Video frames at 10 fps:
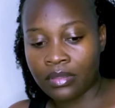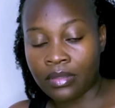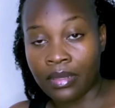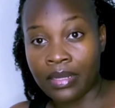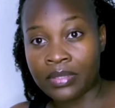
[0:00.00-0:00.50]

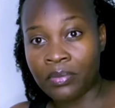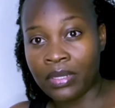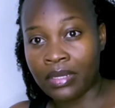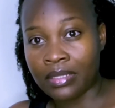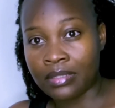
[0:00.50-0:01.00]
The
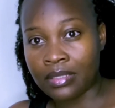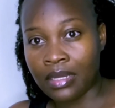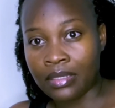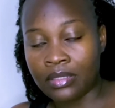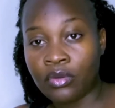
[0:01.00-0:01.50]
husband
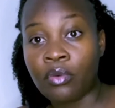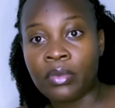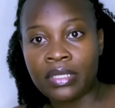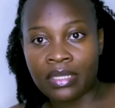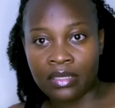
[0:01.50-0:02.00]
had
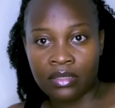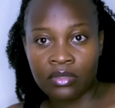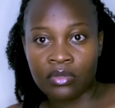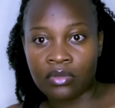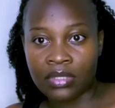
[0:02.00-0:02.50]
committed
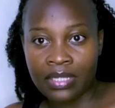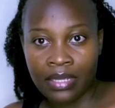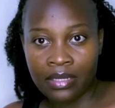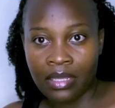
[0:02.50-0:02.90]
suicide.